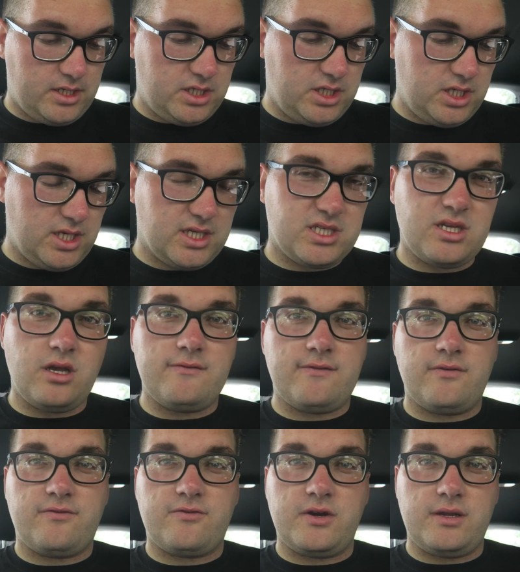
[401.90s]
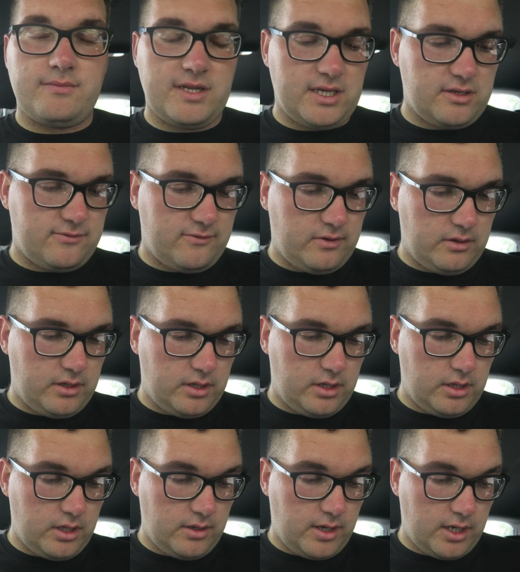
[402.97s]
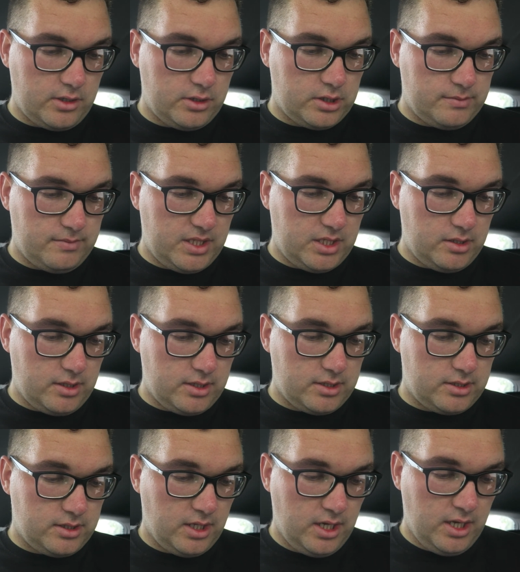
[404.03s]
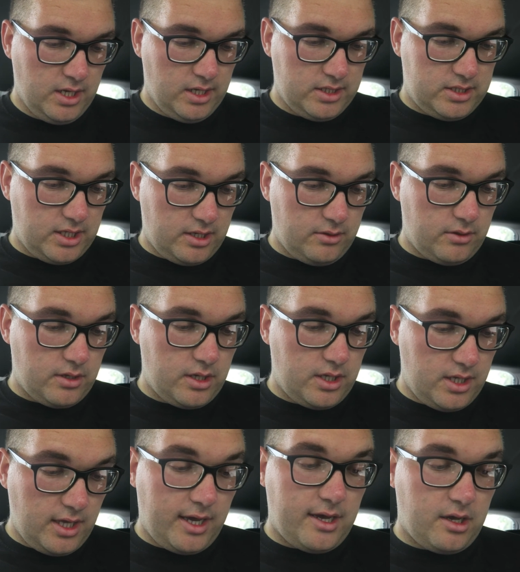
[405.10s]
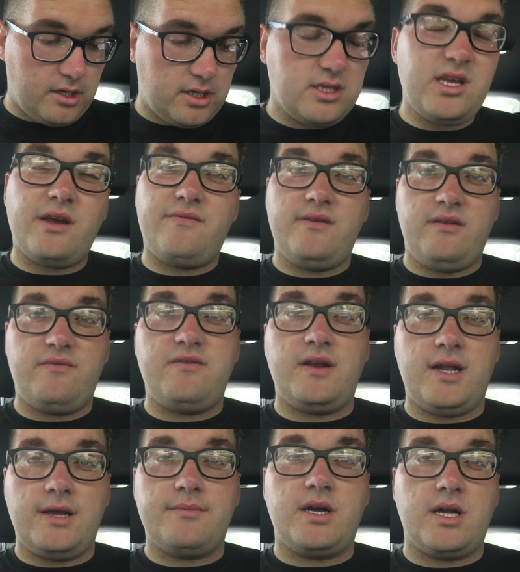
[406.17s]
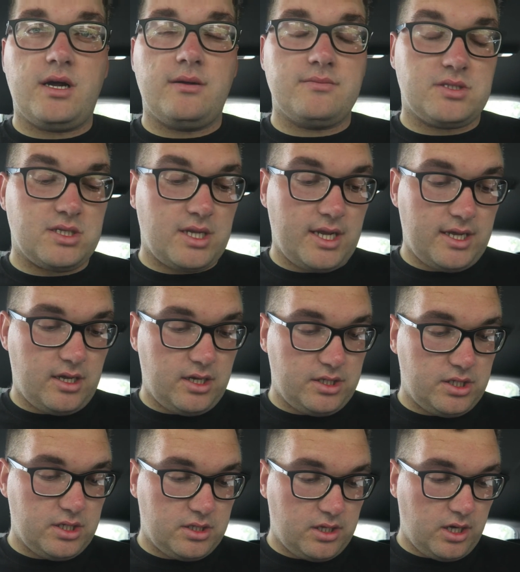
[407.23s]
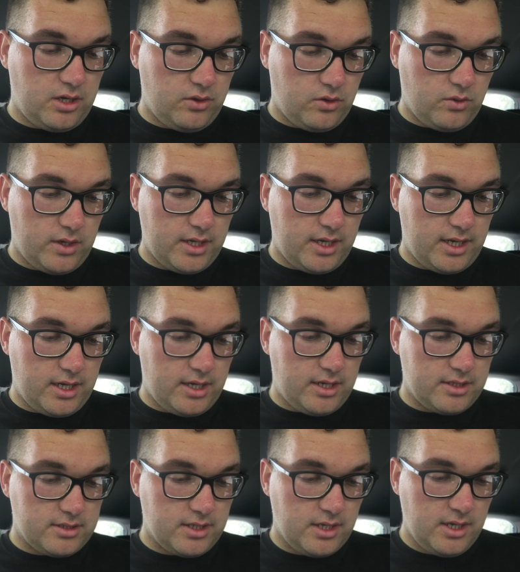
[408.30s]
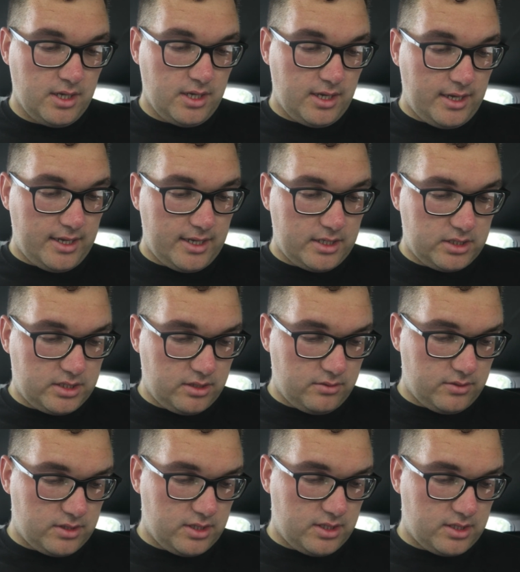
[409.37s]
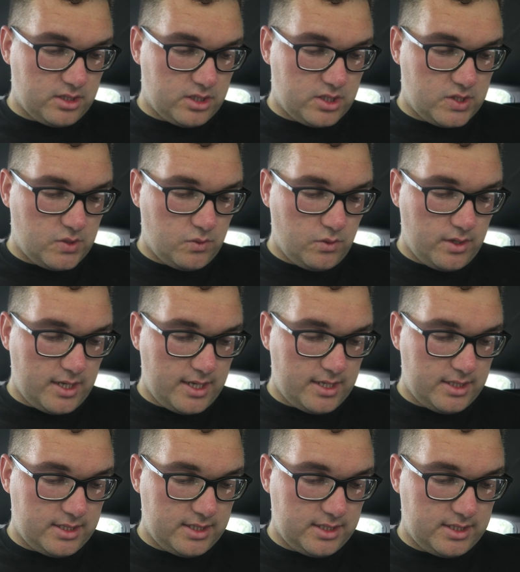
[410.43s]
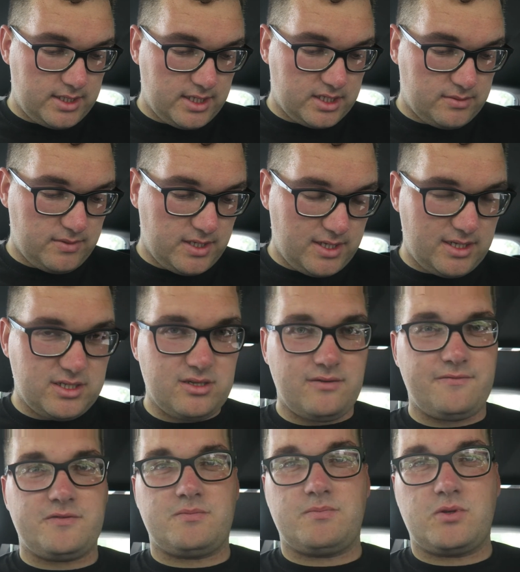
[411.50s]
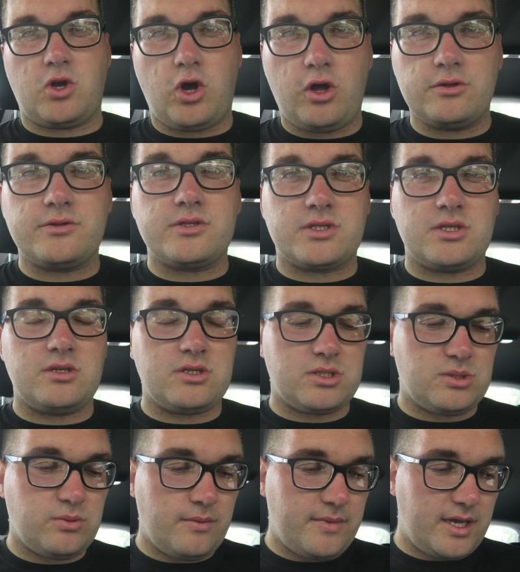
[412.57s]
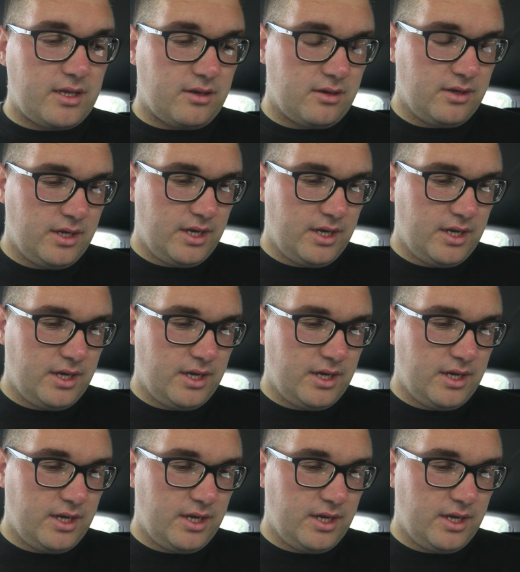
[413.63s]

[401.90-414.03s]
just over 3 minutes for the 100 metres. So yeah, I can definitely feel it in my arms today. I did go quite hard. So we did 26 minutes of constant swimming.